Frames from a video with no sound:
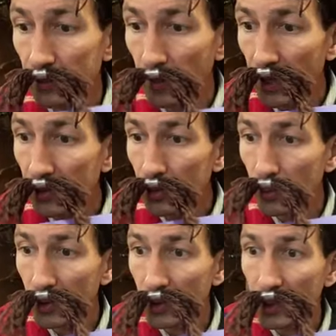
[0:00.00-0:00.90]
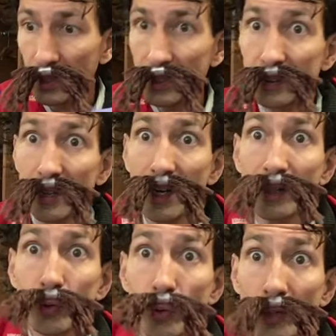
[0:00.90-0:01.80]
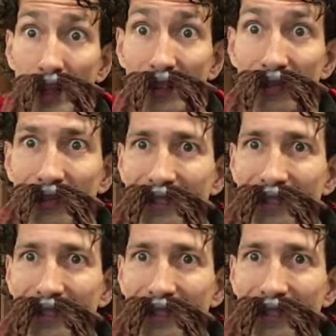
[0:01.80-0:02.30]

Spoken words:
them out with an X-Acto knife.